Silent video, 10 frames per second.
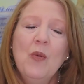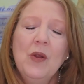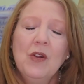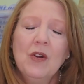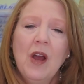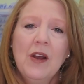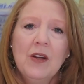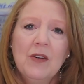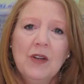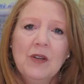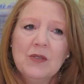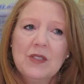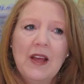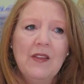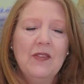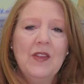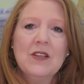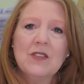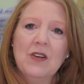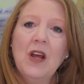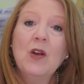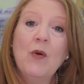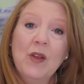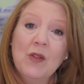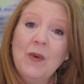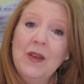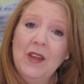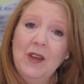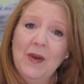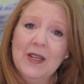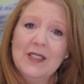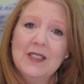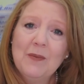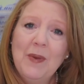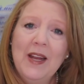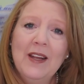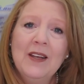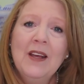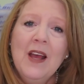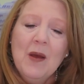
when you're on a cruise and things are not going the way that you anticipated.